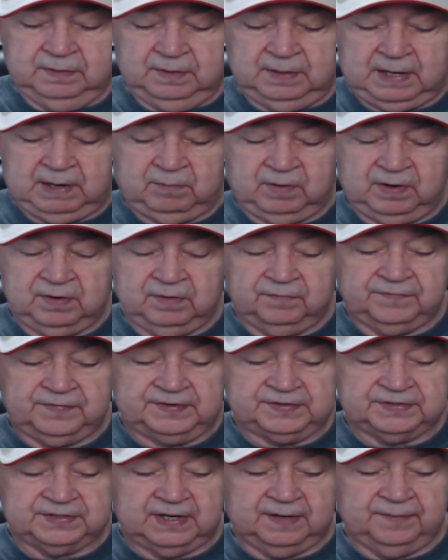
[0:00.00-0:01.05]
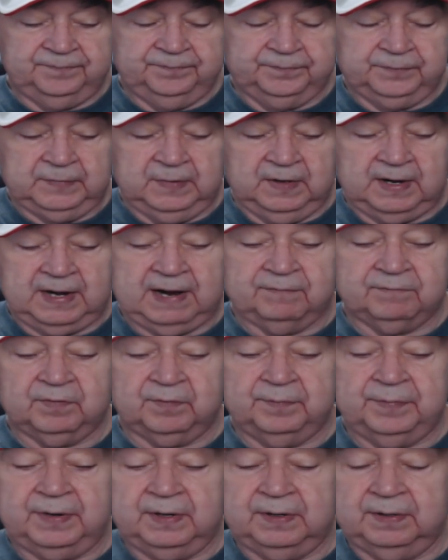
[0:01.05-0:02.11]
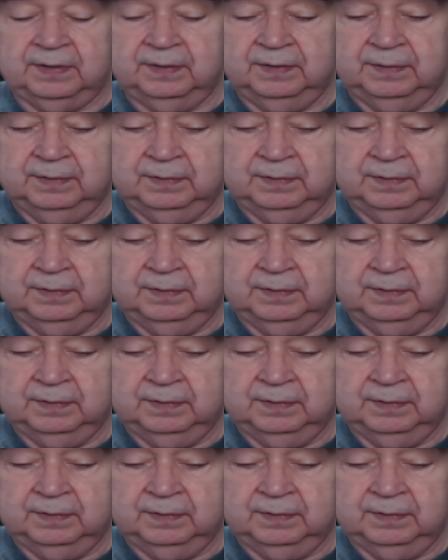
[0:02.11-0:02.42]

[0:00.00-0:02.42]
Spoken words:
I wonder if it's ever been